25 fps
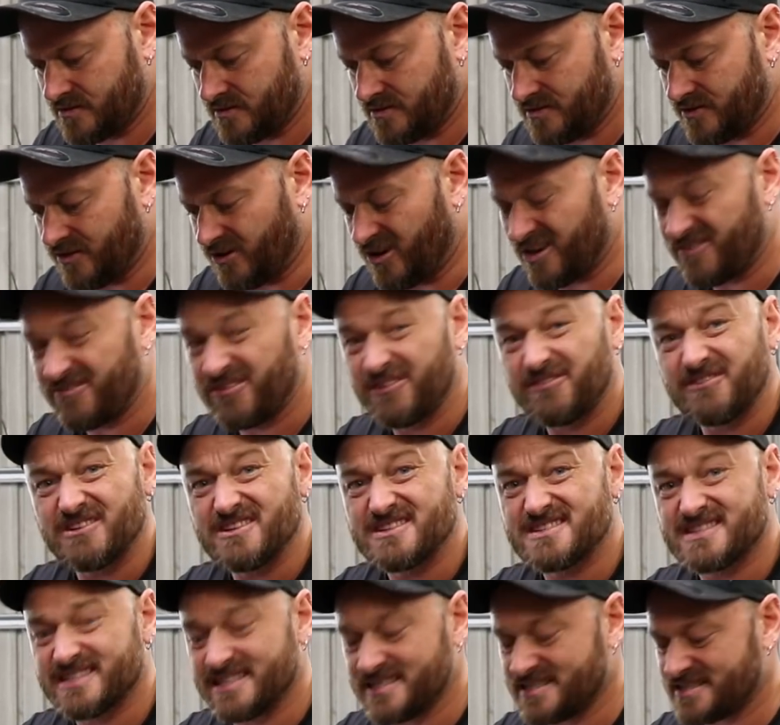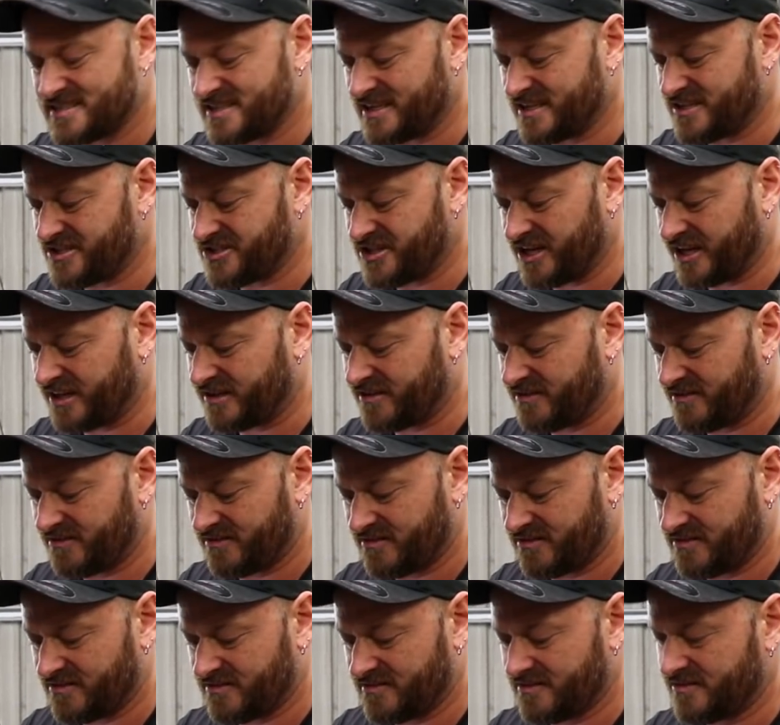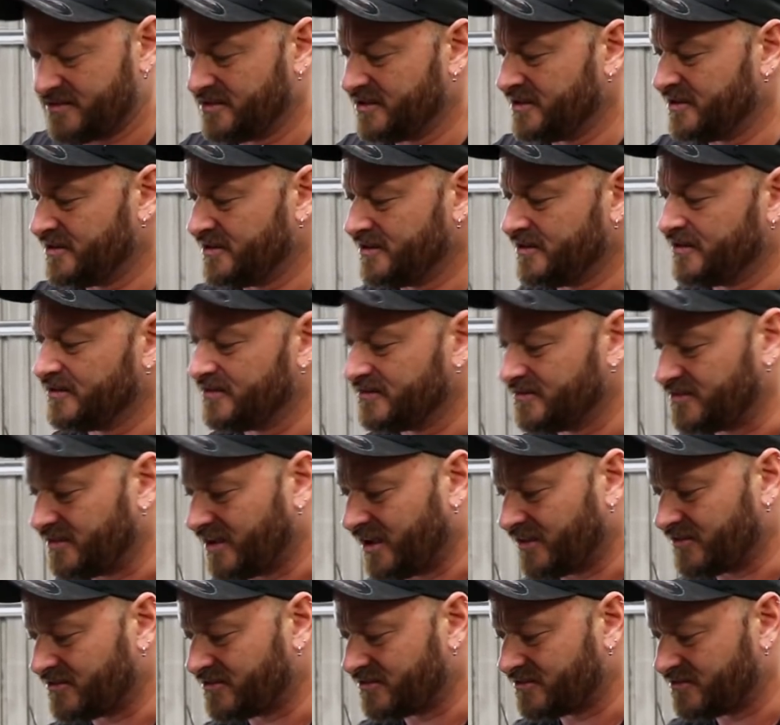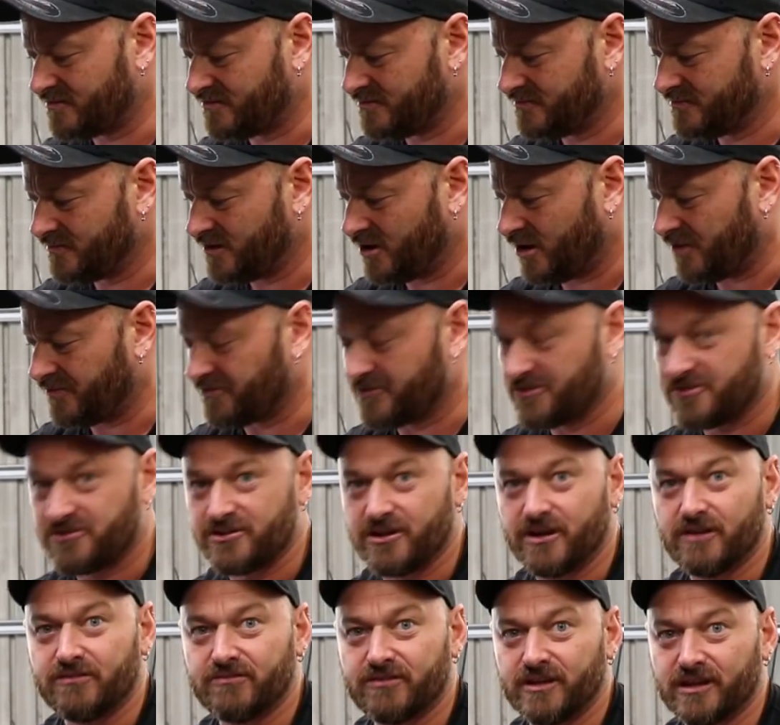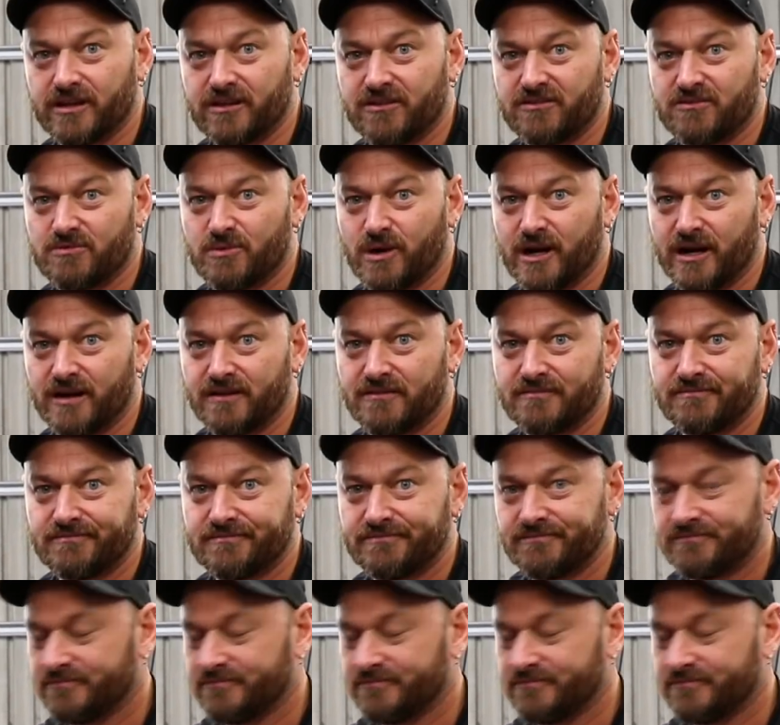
950cc injectors. So that's off-the-shelf LS1.